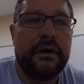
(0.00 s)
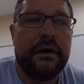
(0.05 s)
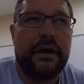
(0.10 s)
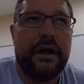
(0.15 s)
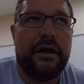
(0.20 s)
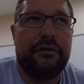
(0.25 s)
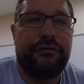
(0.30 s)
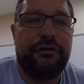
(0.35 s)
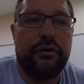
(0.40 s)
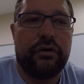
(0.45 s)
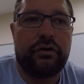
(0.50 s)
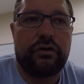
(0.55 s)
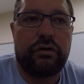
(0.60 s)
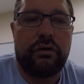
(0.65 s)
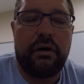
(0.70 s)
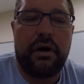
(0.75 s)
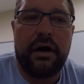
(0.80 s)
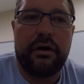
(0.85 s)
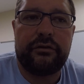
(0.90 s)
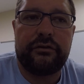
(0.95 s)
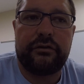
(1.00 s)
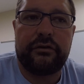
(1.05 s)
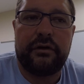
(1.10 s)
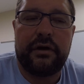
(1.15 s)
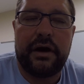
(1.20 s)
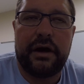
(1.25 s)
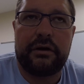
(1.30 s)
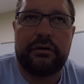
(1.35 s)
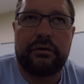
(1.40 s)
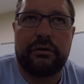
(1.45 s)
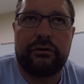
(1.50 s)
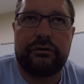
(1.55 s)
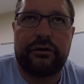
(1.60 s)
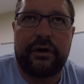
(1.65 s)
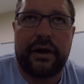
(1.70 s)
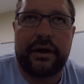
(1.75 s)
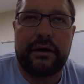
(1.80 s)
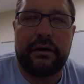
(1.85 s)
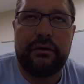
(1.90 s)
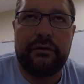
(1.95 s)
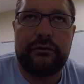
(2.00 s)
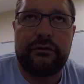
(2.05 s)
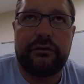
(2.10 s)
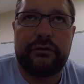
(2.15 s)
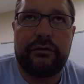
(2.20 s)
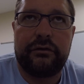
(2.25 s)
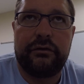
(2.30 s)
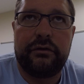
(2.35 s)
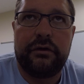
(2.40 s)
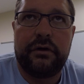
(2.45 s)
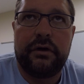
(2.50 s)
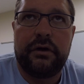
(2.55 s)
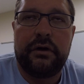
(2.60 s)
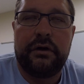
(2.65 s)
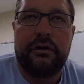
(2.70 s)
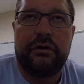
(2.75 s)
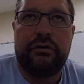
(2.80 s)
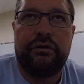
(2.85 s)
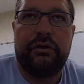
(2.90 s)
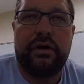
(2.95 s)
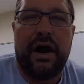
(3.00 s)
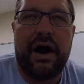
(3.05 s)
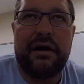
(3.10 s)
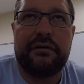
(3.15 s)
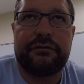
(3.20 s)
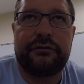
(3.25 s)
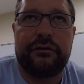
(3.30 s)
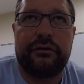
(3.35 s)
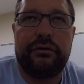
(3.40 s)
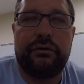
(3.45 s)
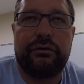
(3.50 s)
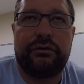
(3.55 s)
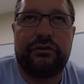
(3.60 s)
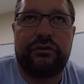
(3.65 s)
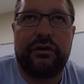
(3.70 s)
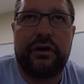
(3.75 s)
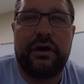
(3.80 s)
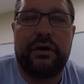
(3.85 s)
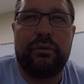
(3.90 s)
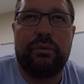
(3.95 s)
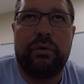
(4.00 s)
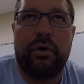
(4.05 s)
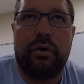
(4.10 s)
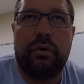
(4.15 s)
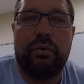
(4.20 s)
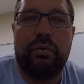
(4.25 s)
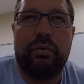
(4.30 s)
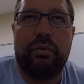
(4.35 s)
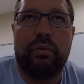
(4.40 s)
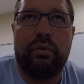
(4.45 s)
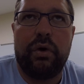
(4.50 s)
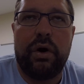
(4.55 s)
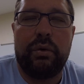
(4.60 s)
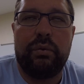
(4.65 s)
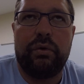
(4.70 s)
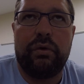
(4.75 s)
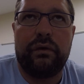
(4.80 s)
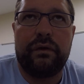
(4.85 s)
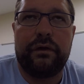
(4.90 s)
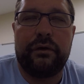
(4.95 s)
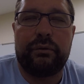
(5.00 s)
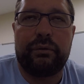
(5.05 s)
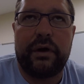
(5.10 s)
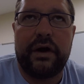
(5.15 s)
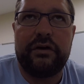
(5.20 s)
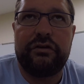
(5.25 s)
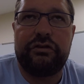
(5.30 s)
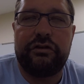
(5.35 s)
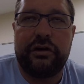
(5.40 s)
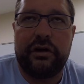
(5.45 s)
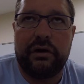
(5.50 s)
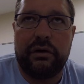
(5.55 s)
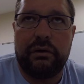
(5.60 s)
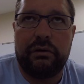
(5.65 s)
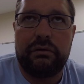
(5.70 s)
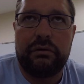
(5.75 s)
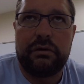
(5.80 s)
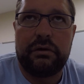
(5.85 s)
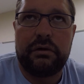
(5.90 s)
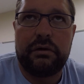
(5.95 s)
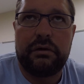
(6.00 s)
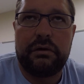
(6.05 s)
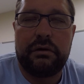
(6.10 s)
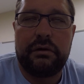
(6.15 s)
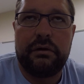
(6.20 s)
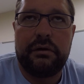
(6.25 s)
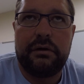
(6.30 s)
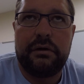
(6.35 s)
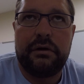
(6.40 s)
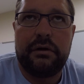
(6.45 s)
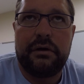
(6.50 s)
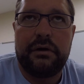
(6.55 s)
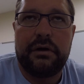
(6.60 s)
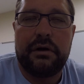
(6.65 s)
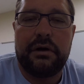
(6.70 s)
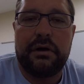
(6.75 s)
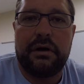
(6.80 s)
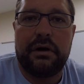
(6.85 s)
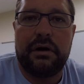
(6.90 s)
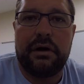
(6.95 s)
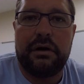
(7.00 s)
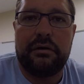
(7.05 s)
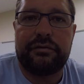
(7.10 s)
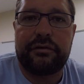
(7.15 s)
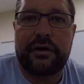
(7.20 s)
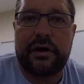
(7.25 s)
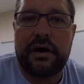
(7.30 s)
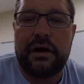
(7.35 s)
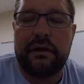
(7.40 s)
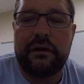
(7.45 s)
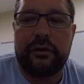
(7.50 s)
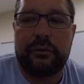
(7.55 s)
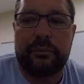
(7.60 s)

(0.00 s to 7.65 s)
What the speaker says: If you cross heterozygotes, you have to see, well, what will the ratio of color